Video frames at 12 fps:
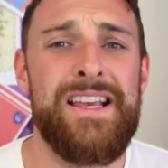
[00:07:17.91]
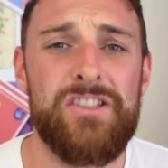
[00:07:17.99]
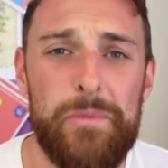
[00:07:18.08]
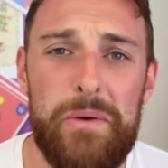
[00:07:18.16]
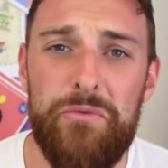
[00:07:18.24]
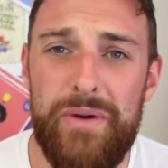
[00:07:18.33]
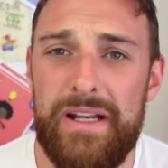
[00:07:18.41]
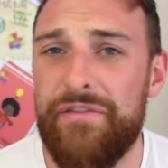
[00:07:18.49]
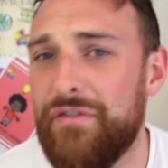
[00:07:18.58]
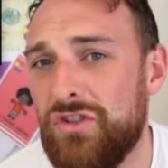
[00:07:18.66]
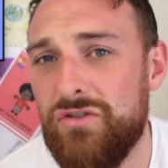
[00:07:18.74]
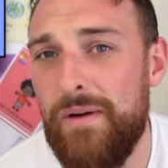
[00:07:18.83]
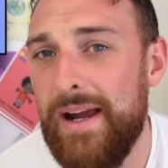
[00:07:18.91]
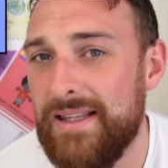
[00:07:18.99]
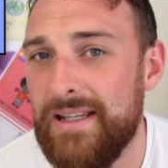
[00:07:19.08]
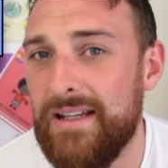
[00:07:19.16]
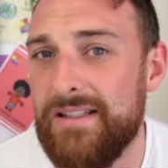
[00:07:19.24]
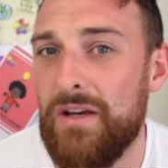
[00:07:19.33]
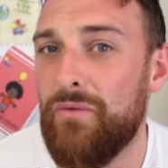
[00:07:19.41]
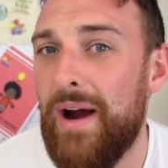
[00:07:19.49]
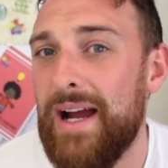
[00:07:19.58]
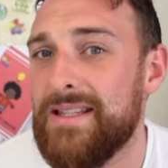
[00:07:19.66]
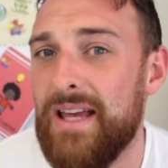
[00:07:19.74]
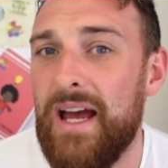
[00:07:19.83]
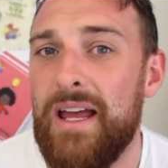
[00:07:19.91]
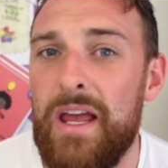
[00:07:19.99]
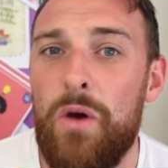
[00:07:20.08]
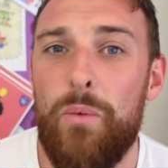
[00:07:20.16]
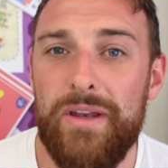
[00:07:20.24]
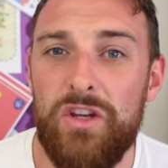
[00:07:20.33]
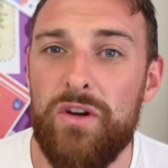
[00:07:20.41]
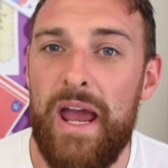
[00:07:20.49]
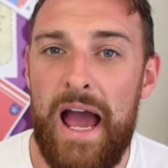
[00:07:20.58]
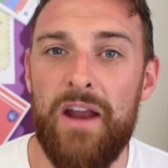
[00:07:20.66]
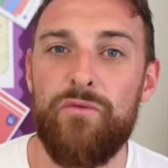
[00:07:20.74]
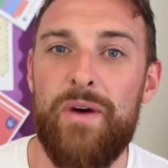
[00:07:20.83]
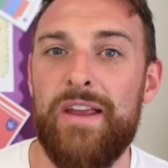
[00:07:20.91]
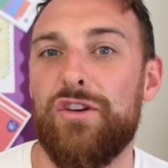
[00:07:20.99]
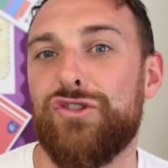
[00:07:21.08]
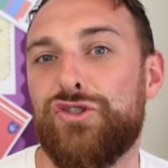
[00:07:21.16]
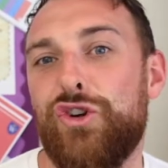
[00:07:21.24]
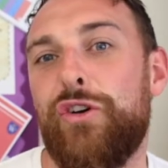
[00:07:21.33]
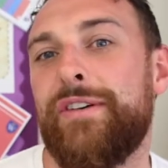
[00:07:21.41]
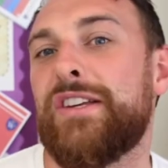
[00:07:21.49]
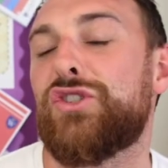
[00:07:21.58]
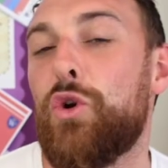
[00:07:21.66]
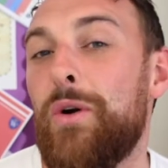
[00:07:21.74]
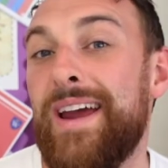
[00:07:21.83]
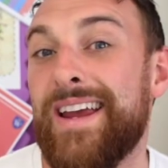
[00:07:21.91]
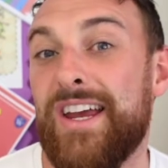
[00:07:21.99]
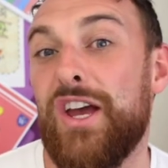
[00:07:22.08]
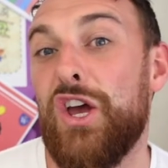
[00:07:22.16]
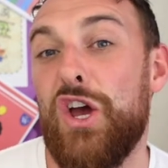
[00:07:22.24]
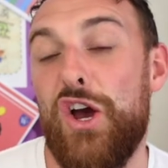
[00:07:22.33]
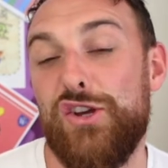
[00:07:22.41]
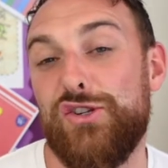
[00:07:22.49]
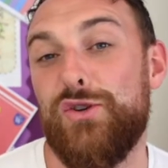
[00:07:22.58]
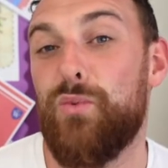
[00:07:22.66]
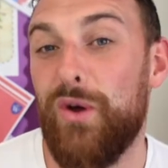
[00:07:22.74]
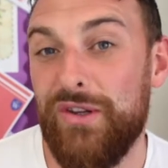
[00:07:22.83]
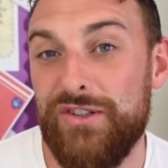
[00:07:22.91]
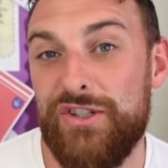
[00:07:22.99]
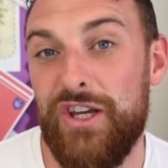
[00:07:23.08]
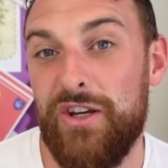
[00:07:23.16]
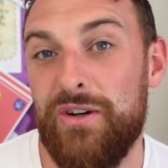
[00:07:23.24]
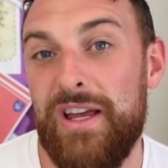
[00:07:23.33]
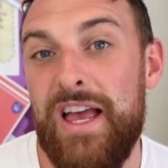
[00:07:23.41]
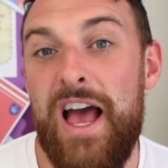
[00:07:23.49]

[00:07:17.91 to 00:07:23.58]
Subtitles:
it's going to be really frustrating as a writer when you can't write your story as quick as you want to.